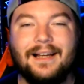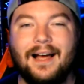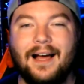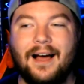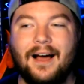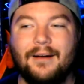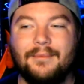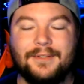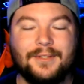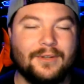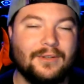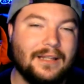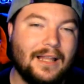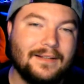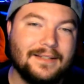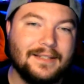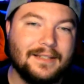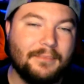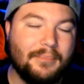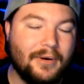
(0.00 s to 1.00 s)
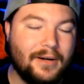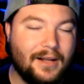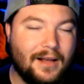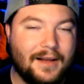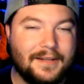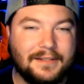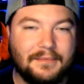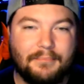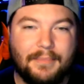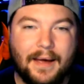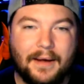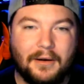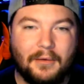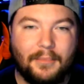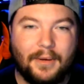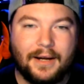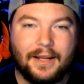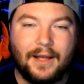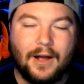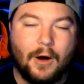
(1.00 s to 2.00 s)
So Klaus is a pretty awesome battle
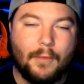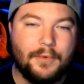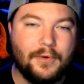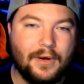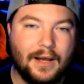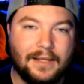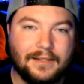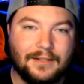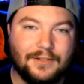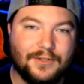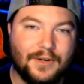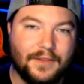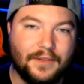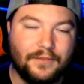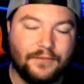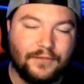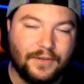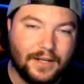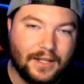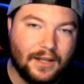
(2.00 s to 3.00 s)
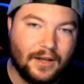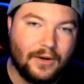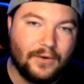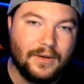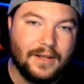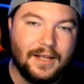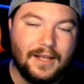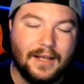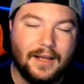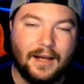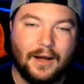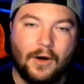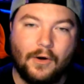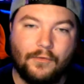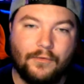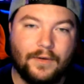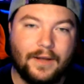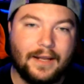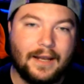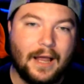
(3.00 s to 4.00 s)
buddy. I hope you guys enjoyed the video.
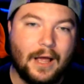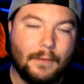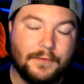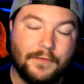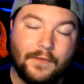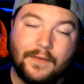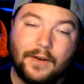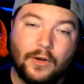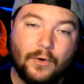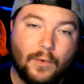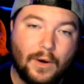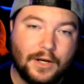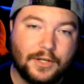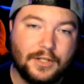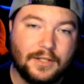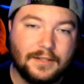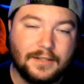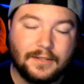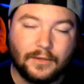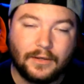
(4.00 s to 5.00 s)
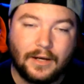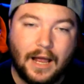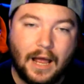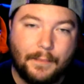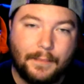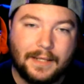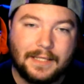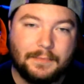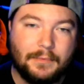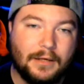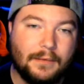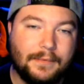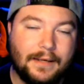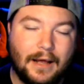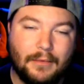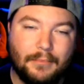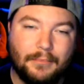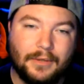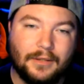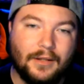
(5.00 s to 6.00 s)
Hopefully it helps. If you have any questions or comments, put them
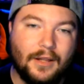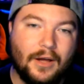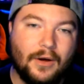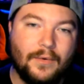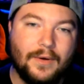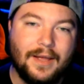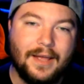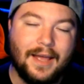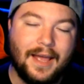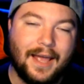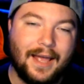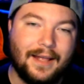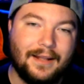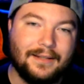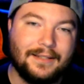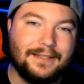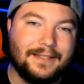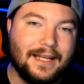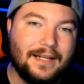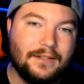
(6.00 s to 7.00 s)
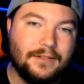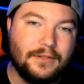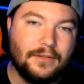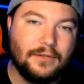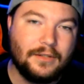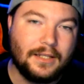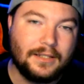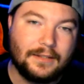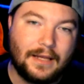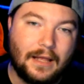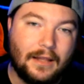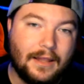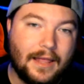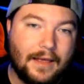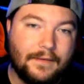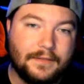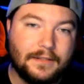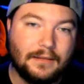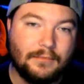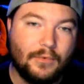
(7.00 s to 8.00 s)
down below, and stay tuned because I'll
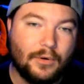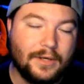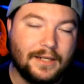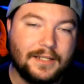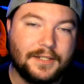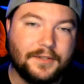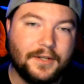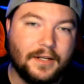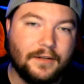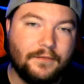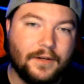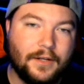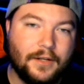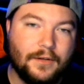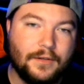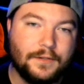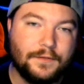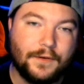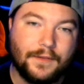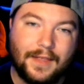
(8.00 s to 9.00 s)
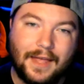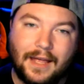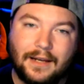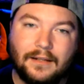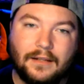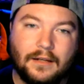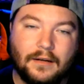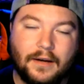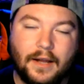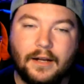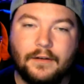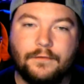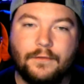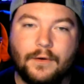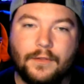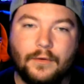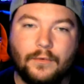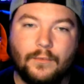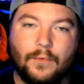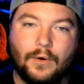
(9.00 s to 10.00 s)
have some more Easter egg videos for the headgear and for
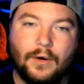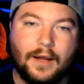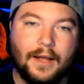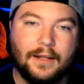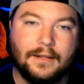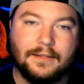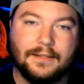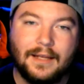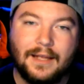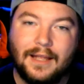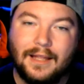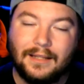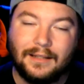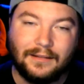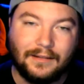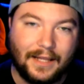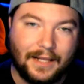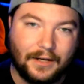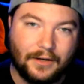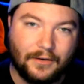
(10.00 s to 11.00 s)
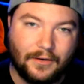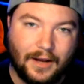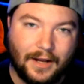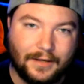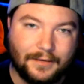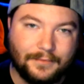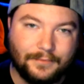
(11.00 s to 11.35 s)
the warheads later on.